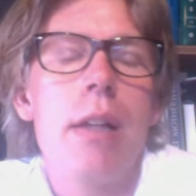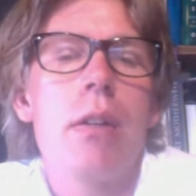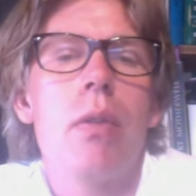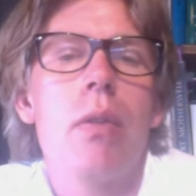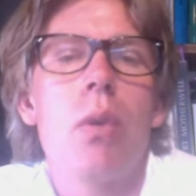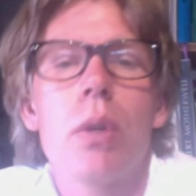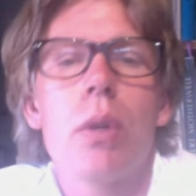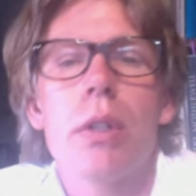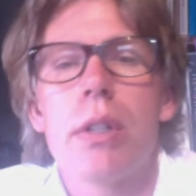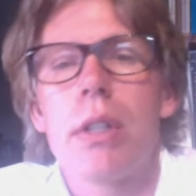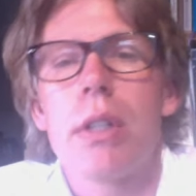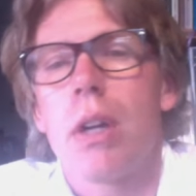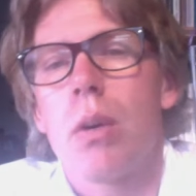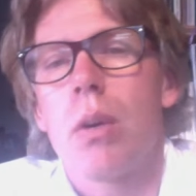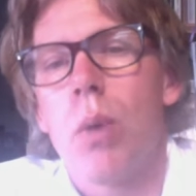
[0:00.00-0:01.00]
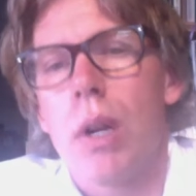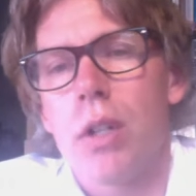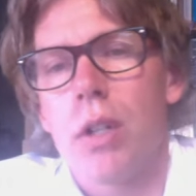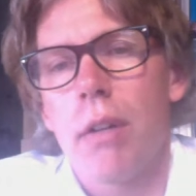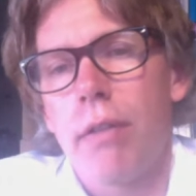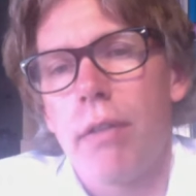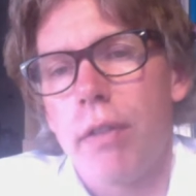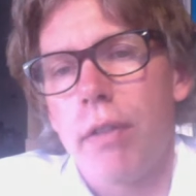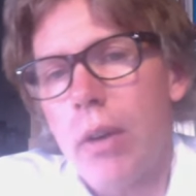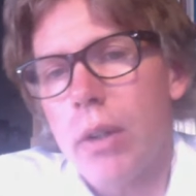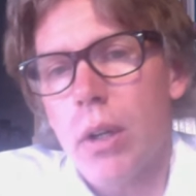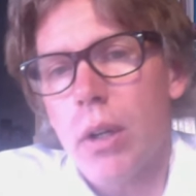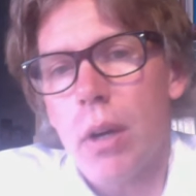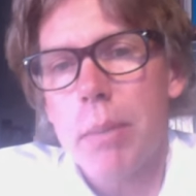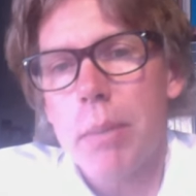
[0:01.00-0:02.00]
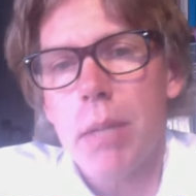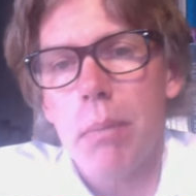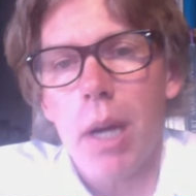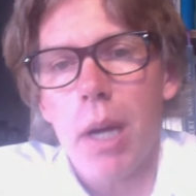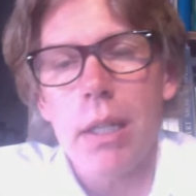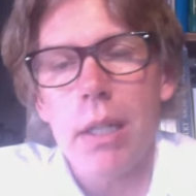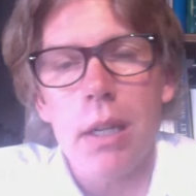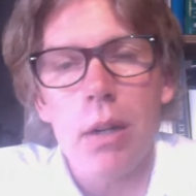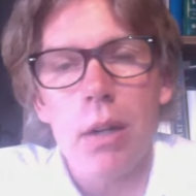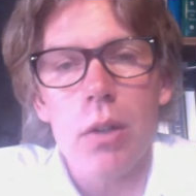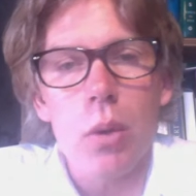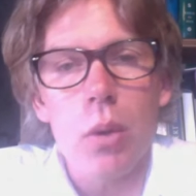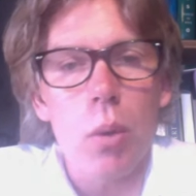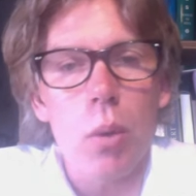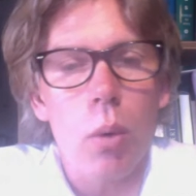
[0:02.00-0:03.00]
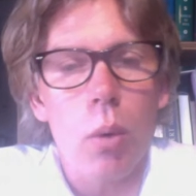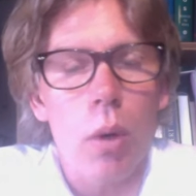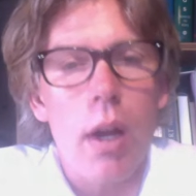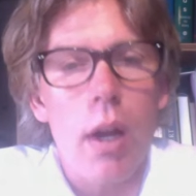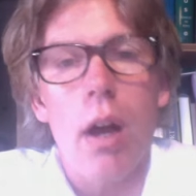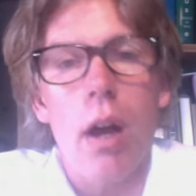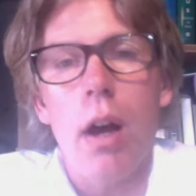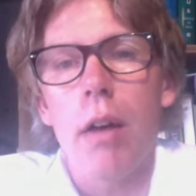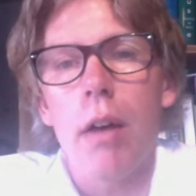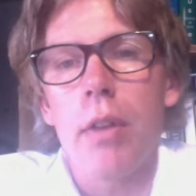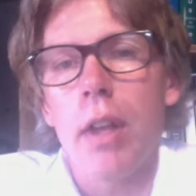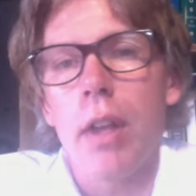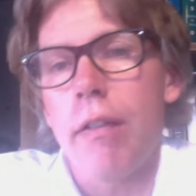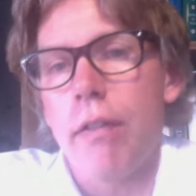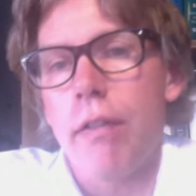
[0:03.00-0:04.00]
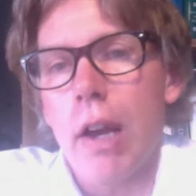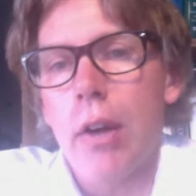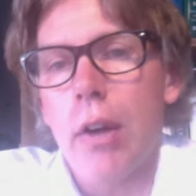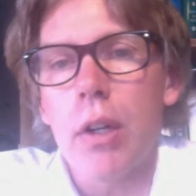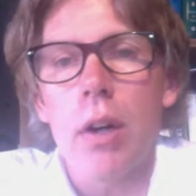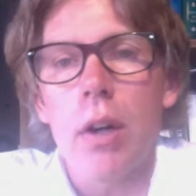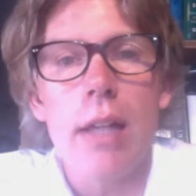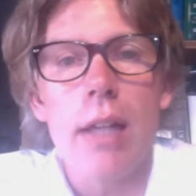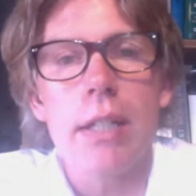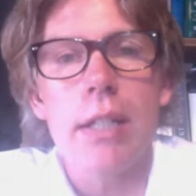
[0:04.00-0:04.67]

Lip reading: of course, the question of failure comes to mind here too. Failure as